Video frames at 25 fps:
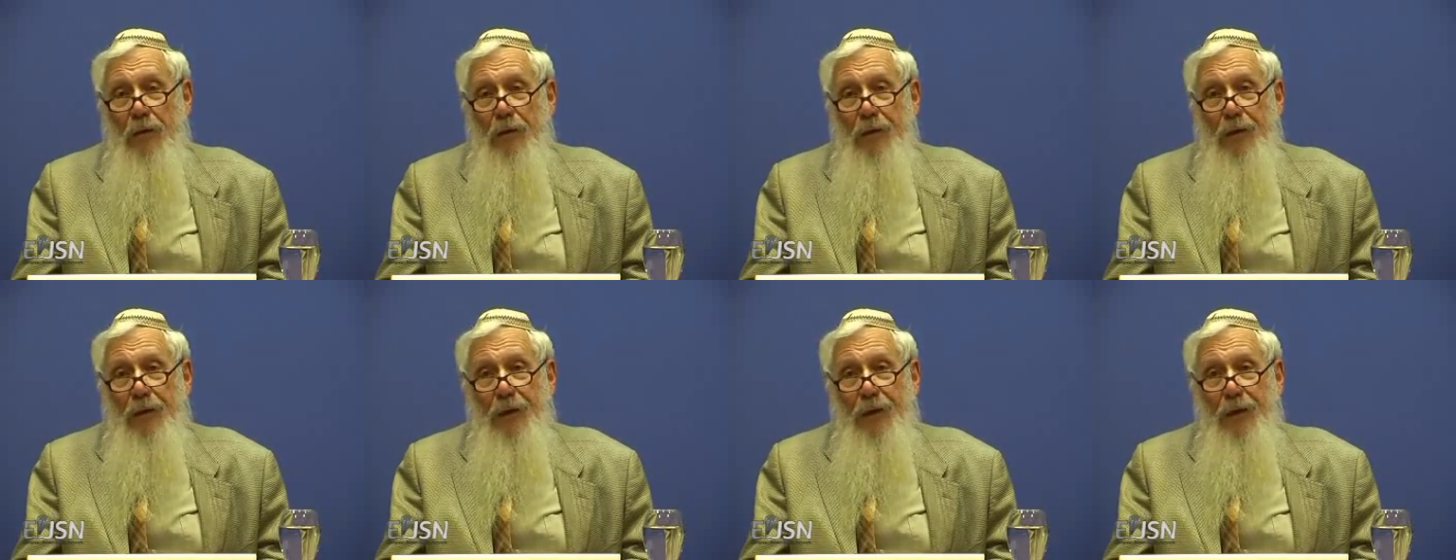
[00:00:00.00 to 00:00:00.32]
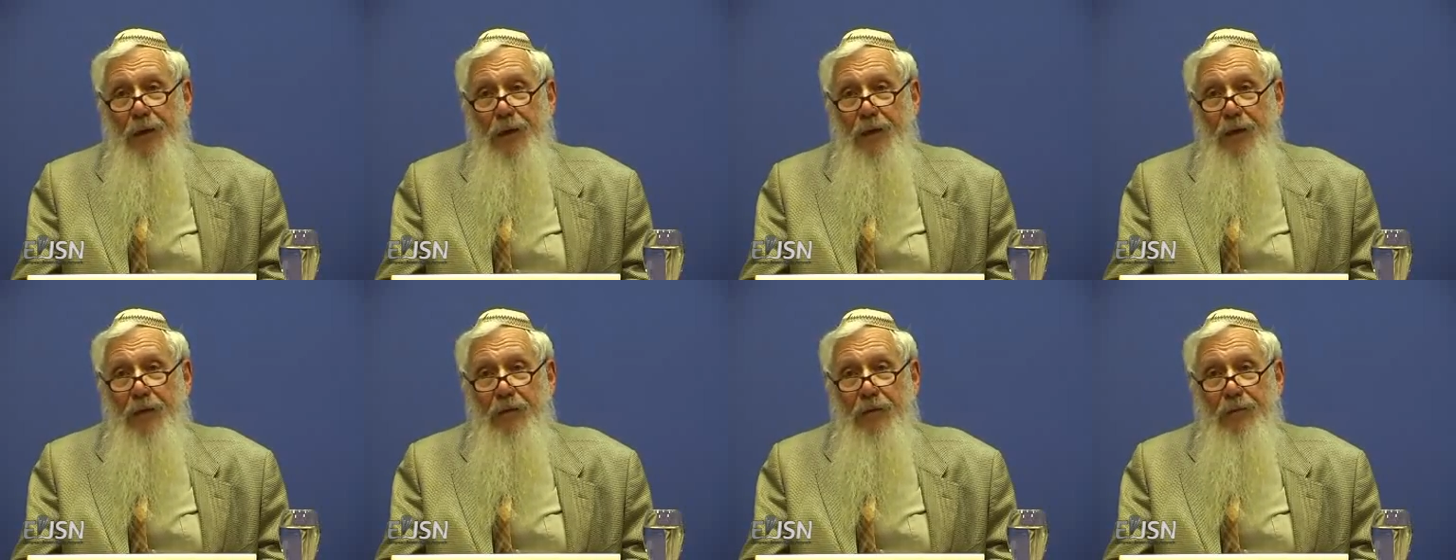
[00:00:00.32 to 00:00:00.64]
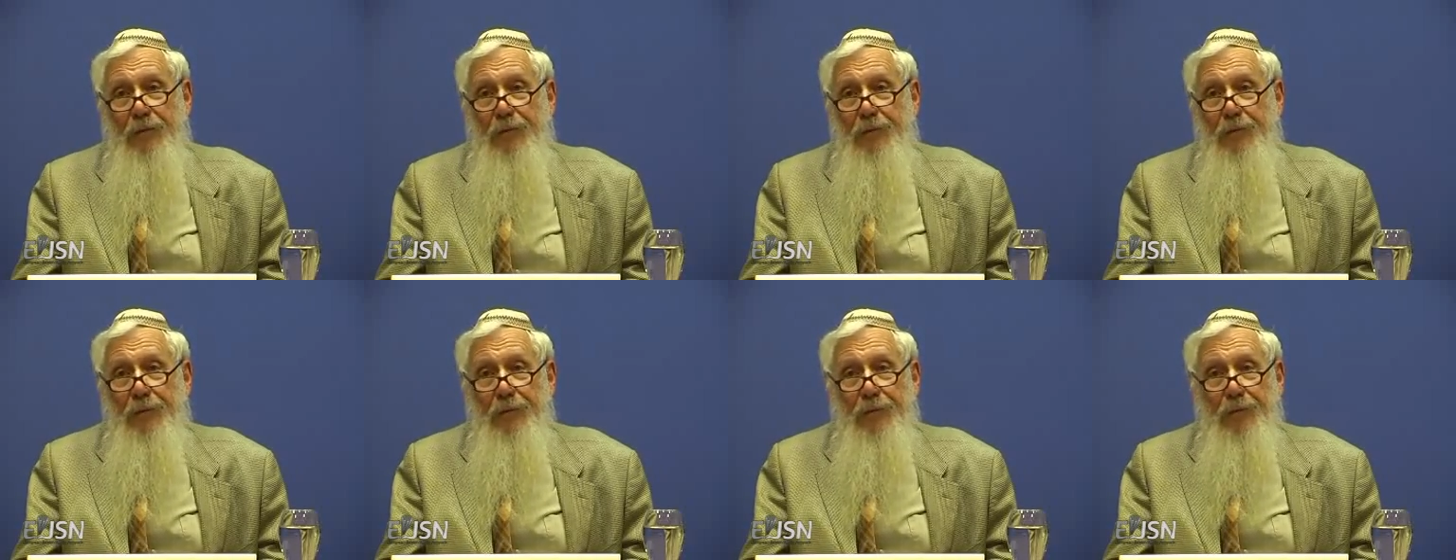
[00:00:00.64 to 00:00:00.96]

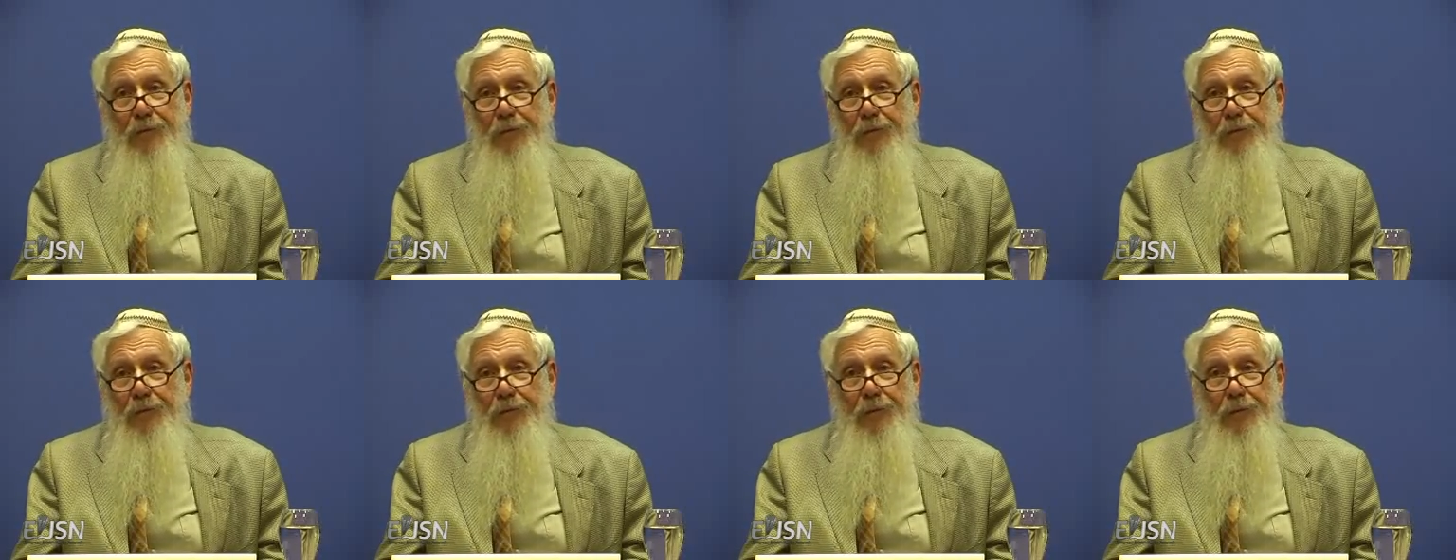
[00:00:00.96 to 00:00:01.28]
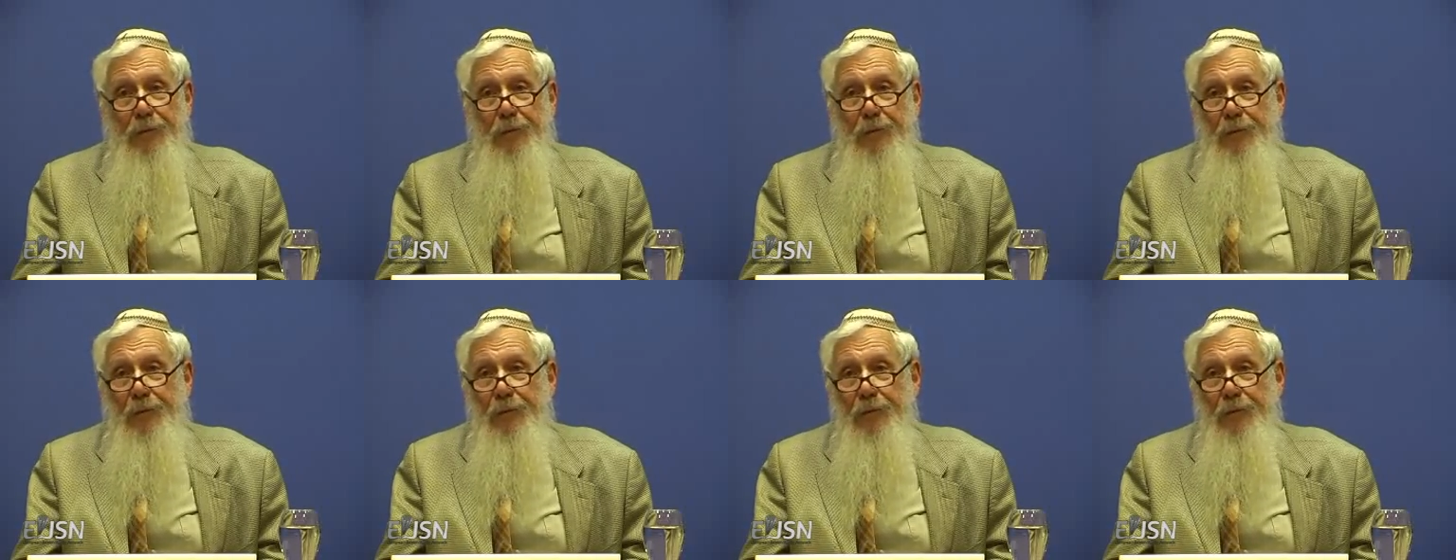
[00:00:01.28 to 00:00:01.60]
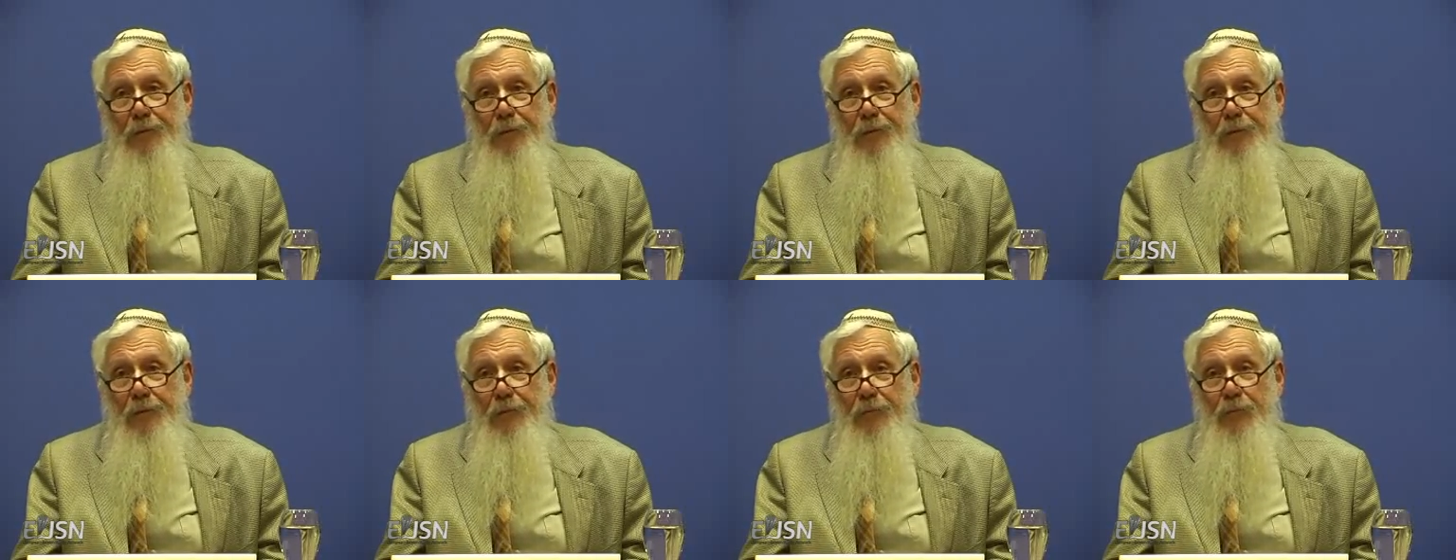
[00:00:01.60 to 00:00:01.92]
And
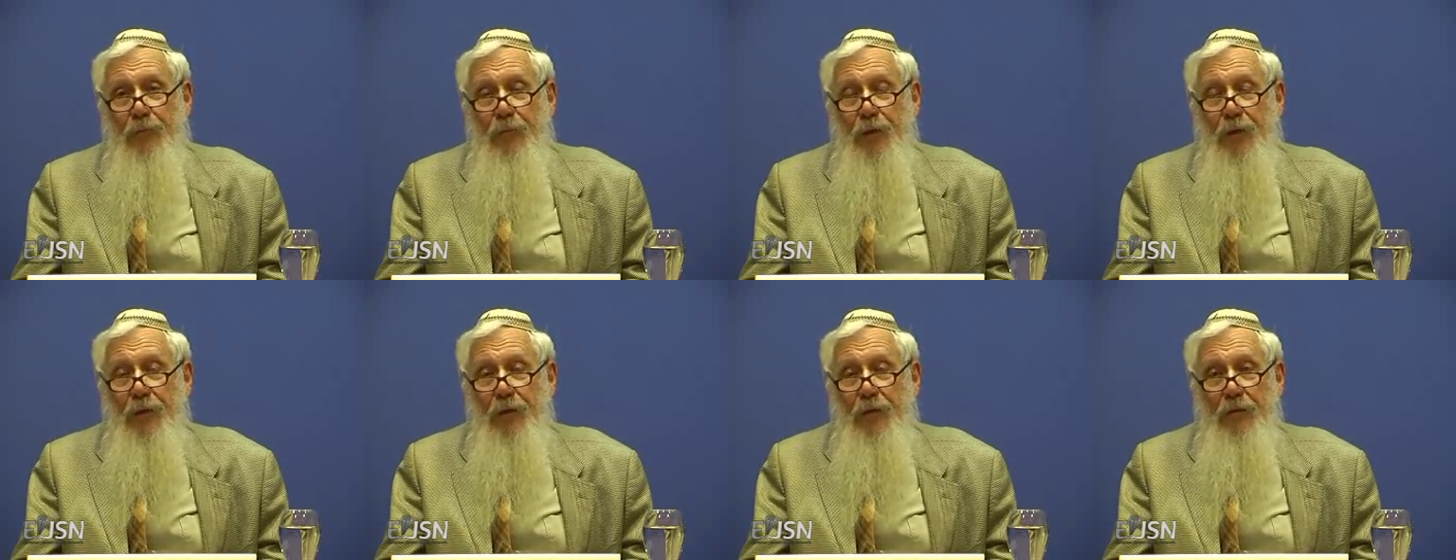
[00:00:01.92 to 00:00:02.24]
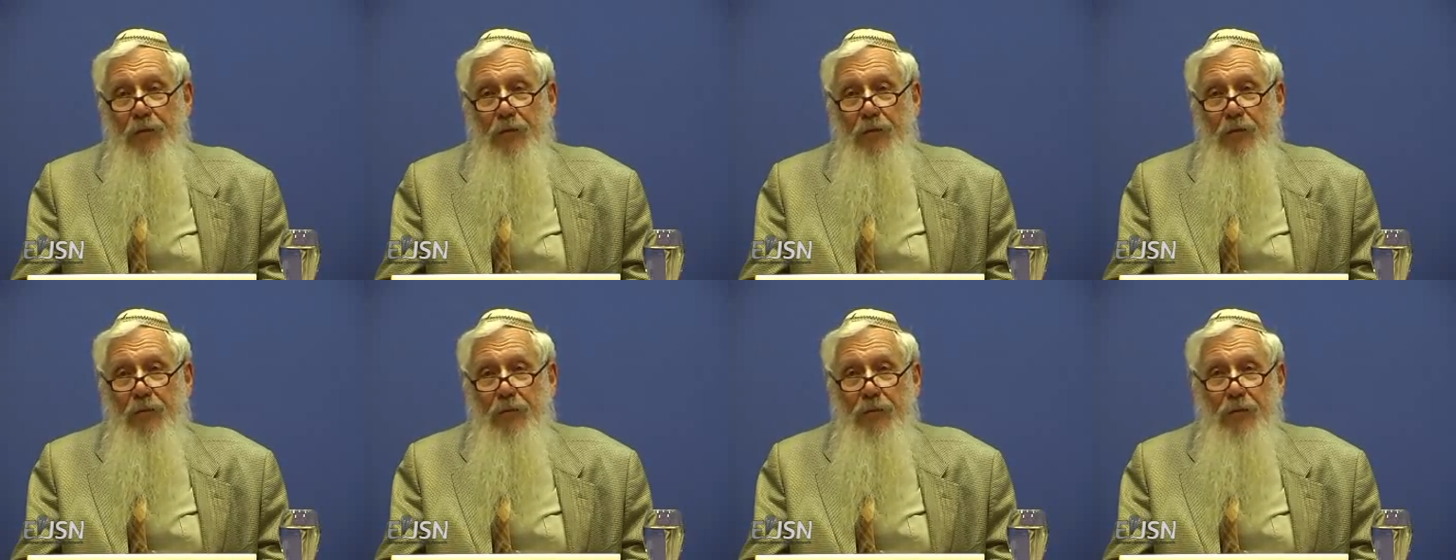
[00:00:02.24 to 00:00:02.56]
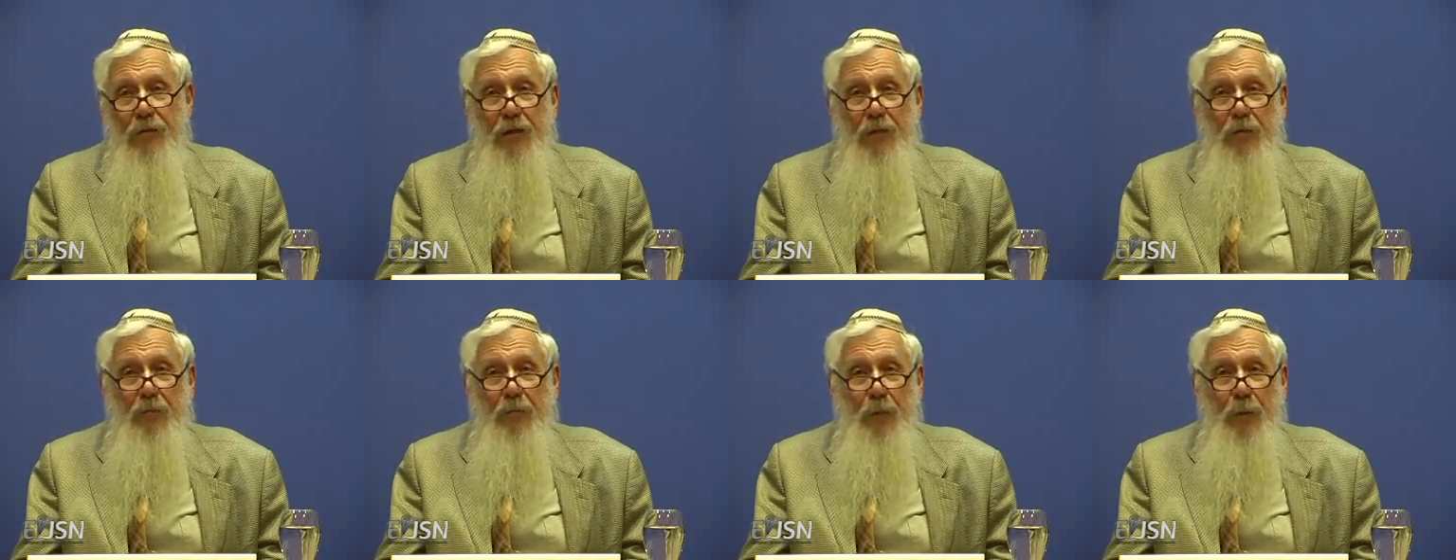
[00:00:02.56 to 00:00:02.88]
we
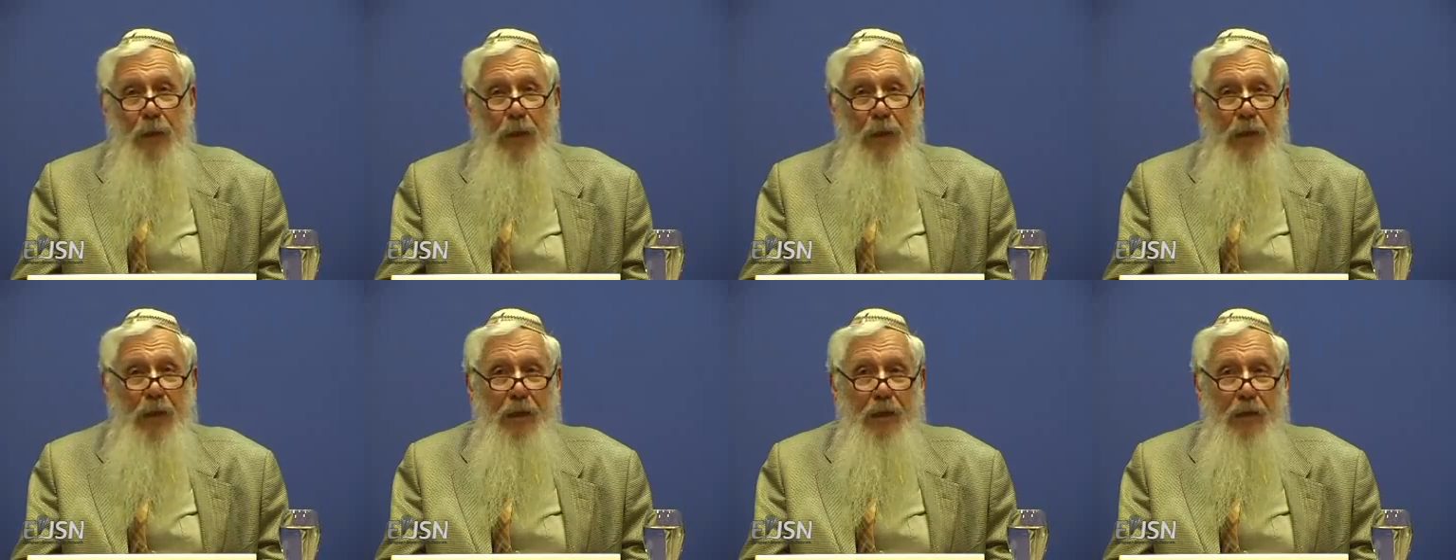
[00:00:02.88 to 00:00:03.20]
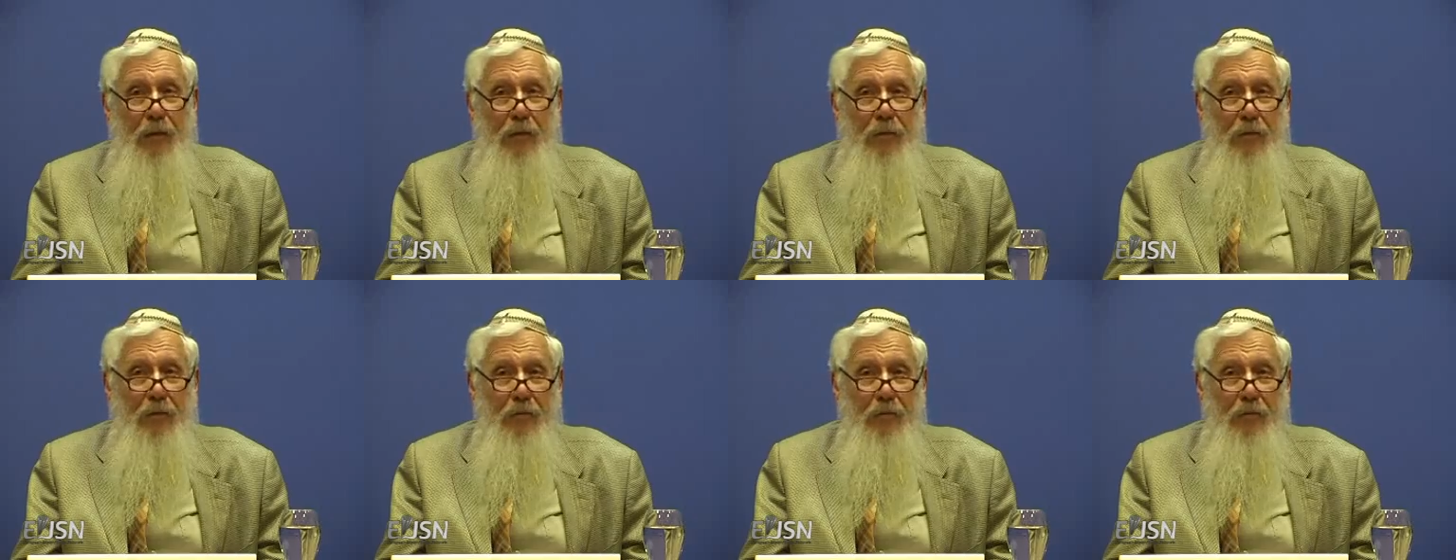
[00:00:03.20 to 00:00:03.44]
set back